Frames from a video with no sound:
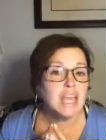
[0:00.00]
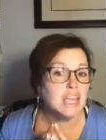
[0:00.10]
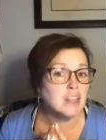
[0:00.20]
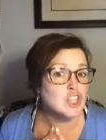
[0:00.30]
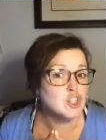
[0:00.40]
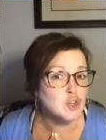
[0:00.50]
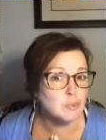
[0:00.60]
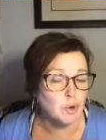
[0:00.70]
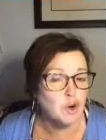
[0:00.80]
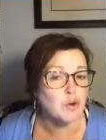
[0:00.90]
In the
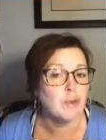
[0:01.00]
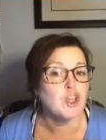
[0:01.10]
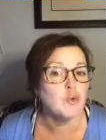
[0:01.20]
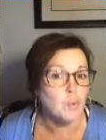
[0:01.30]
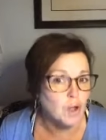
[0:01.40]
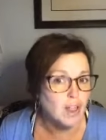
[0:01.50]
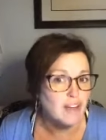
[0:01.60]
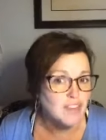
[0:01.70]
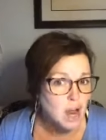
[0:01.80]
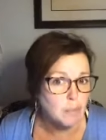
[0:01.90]
Zoom room, you will
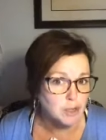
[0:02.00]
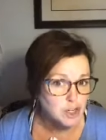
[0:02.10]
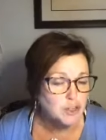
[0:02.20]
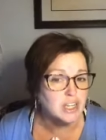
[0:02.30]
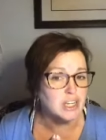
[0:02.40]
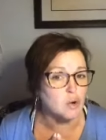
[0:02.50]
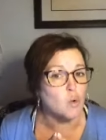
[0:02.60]
have the opportunity